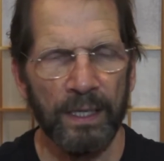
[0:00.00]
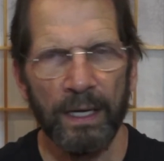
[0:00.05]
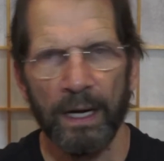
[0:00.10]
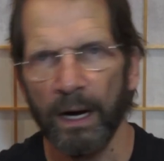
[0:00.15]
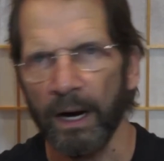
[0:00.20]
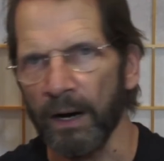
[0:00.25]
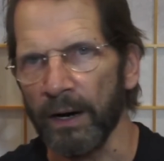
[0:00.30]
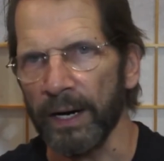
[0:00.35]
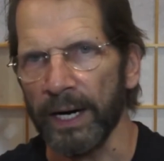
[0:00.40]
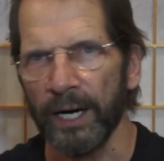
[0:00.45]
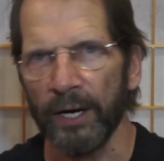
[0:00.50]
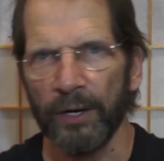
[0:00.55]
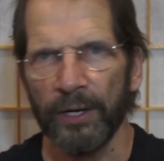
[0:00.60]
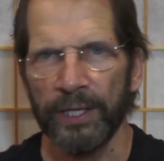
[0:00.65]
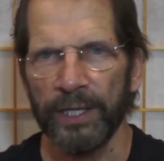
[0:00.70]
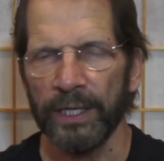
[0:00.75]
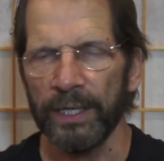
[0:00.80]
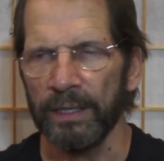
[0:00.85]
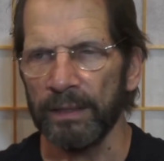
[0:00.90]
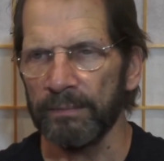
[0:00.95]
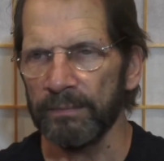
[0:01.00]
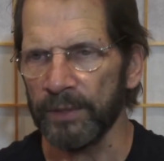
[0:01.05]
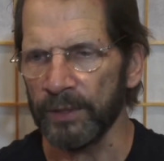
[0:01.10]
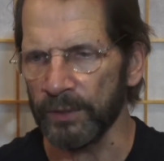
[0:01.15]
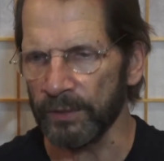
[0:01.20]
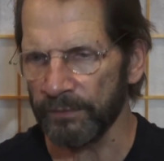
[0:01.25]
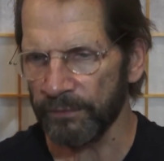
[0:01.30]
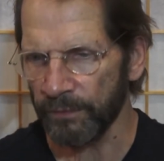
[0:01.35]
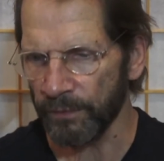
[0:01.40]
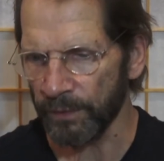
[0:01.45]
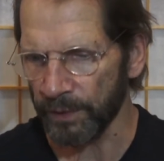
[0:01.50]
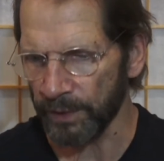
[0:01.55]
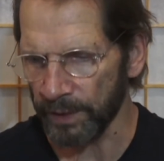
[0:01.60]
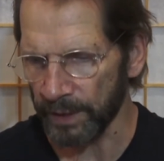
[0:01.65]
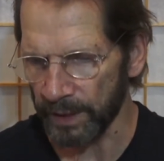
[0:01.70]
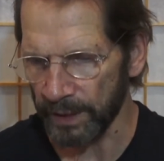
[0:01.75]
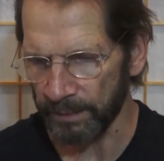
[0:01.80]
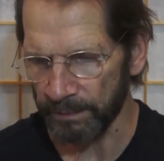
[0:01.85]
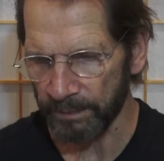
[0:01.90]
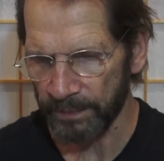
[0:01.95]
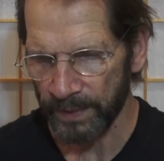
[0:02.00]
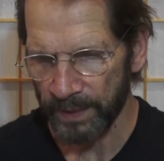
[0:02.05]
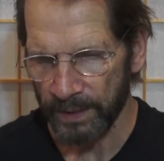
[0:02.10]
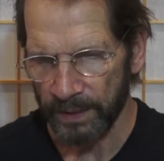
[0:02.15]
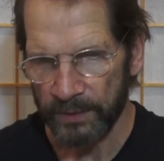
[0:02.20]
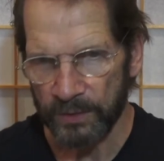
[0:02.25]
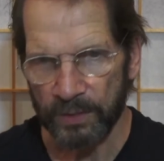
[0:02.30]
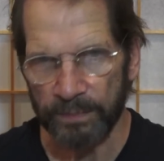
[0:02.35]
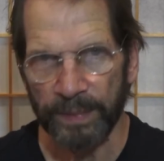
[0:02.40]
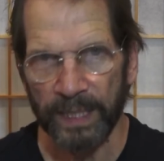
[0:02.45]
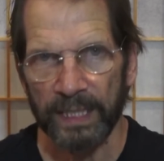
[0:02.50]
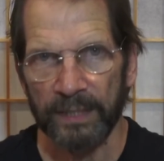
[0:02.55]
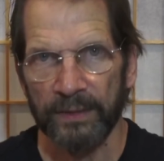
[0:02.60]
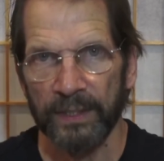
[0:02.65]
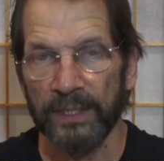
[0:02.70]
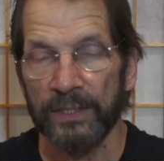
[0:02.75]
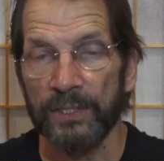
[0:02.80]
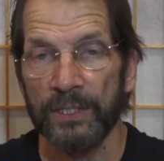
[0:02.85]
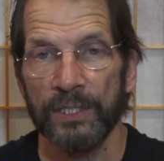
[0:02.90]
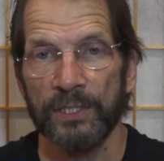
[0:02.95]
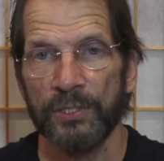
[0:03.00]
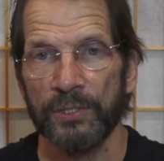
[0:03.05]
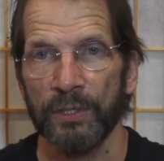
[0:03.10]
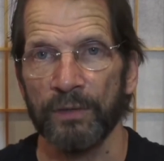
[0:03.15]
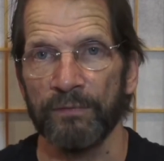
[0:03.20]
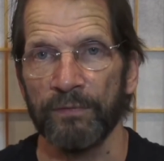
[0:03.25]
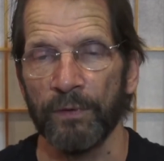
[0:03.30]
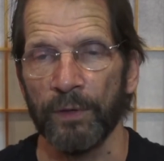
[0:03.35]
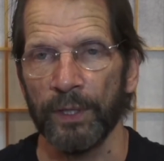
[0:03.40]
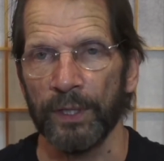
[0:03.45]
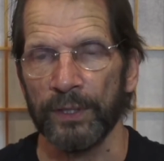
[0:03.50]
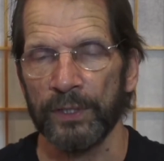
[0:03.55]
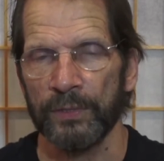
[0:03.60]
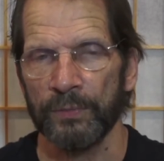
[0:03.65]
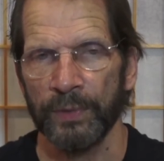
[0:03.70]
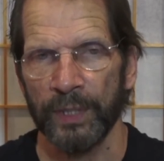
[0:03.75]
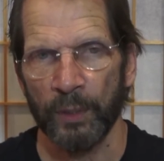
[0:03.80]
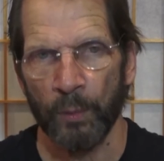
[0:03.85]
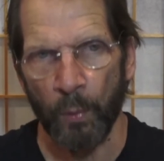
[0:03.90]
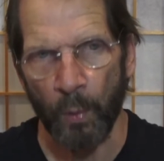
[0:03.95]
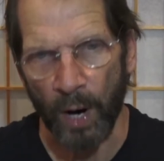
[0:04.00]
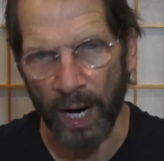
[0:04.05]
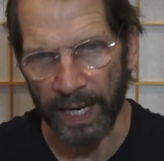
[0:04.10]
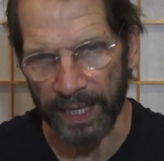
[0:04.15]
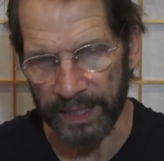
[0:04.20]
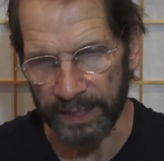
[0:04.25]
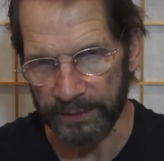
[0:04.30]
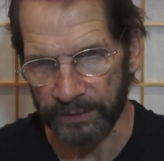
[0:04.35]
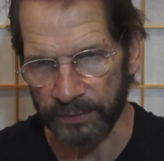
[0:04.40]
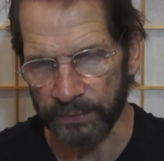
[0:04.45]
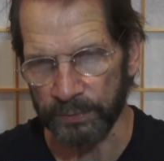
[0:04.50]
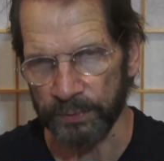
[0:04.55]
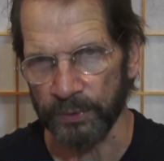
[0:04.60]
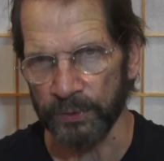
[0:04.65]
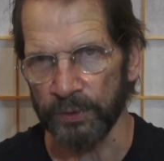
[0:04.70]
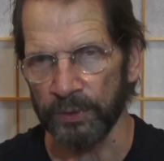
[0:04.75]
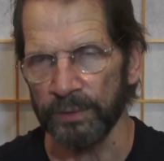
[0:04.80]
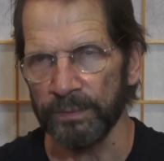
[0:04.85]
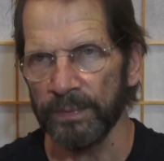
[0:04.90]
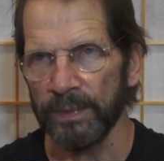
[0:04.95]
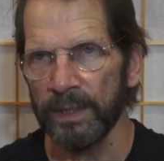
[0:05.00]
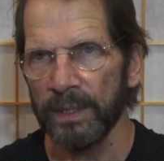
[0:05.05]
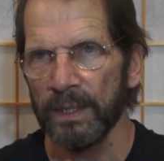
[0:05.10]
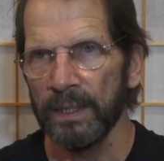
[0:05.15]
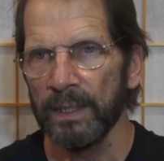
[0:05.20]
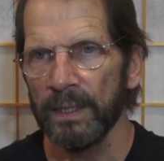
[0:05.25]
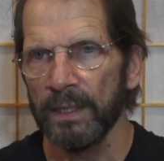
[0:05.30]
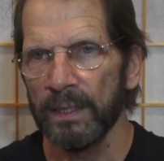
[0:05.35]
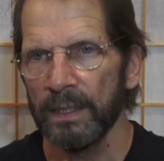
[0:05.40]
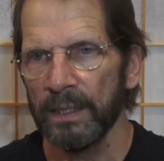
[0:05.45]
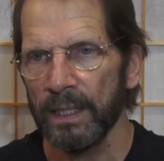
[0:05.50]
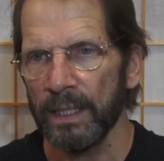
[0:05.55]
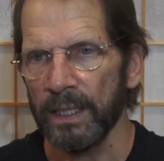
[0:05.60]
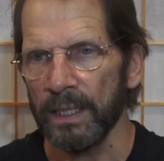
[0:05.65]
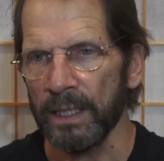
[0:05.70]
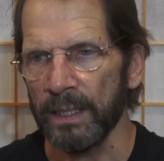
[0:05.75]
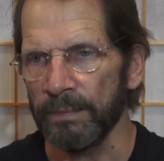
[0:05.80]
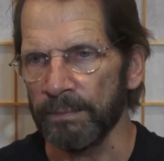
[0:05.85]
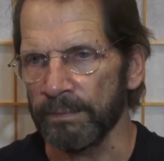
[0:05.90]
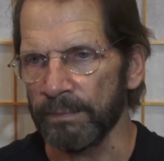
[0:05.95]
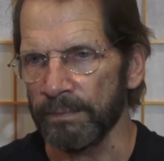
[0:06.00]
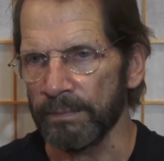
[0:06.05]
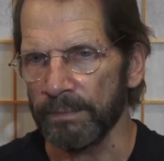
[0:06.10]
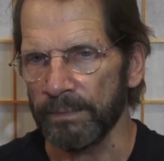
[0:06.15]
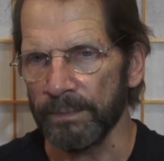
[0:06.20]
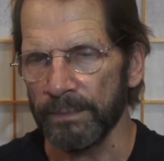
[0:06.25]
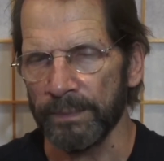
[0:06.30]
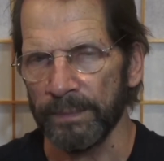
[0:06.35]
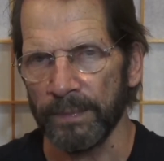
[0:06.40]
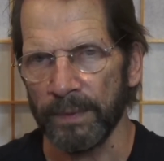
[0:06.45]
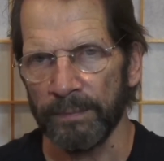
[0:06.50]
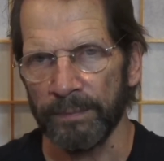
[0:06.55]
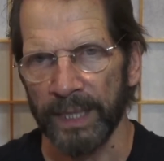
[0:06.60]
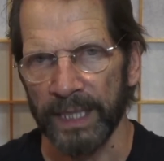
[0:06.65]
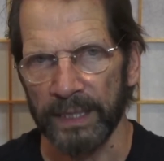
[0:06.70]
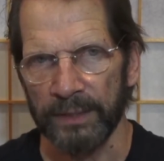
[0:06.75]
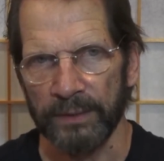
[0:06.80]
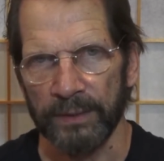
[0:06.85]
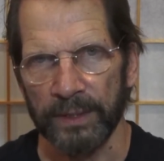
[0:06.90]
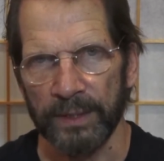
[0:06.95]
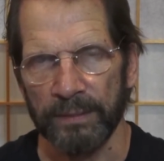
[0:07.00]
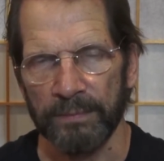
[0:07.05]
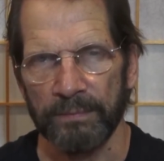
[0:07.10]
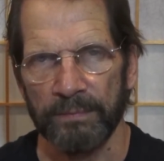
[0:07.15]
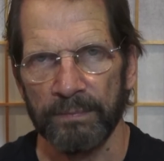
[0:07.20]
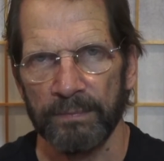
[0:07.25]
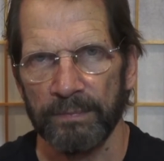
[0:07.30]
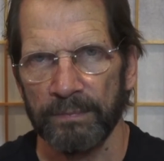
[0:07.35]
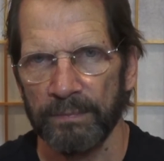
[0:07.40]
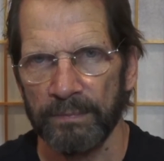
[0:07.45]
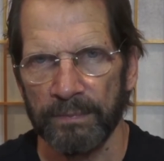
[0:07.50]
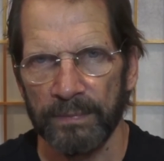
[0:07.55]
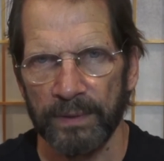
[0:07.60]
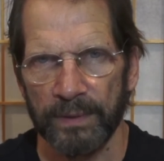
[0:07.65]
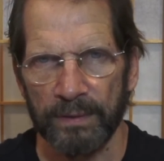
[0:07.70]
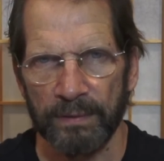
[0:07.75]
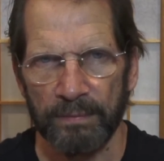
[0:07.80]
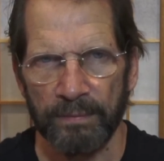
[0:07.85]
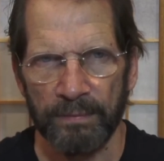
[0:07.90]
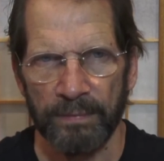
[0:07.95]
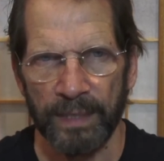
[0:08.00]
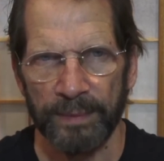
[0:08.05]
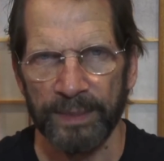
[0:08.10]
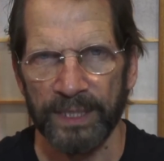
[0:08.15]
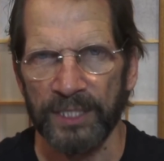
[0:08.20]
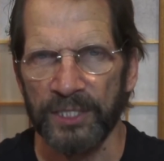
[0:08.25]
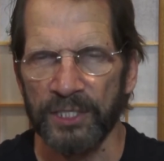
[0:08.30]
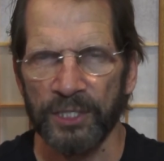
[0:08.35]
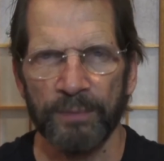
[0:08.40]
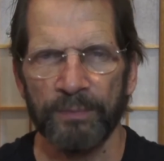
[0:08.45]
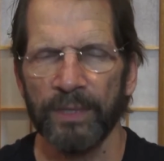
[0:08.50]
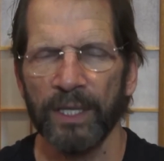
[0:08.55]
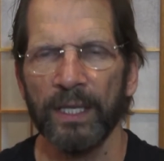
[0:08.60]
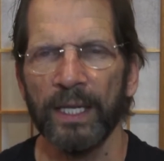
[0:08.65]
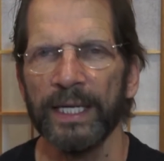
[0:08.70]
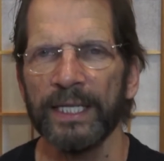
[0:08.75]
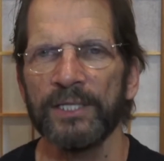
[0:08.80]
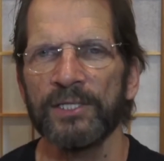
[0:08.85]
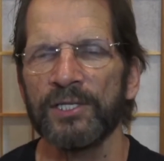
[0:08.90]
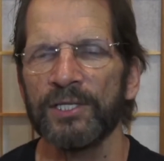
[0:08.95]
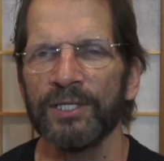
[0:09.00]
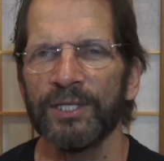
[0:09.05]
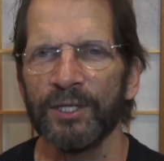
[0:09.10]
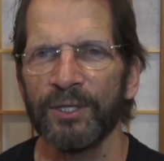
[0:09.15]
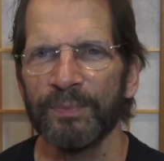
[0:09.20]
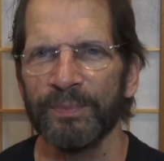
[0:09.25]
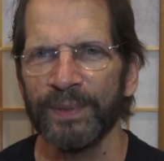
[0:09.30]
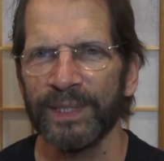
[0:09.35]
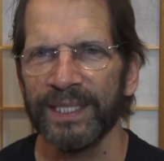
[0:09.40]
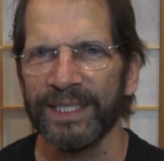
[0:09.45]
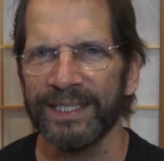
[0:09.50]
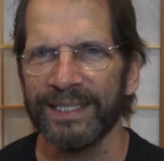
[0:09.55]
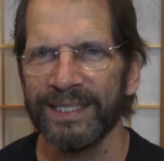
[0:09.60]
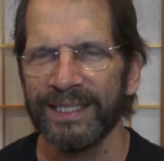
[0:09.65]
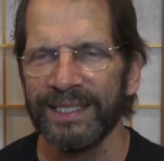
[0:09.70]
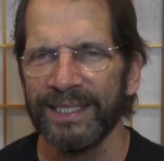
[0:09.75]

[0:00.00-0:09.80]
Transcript: our area, you know, for um, to make things easier for us. We quiet the room, um, make the maybe dim the lights a little bit,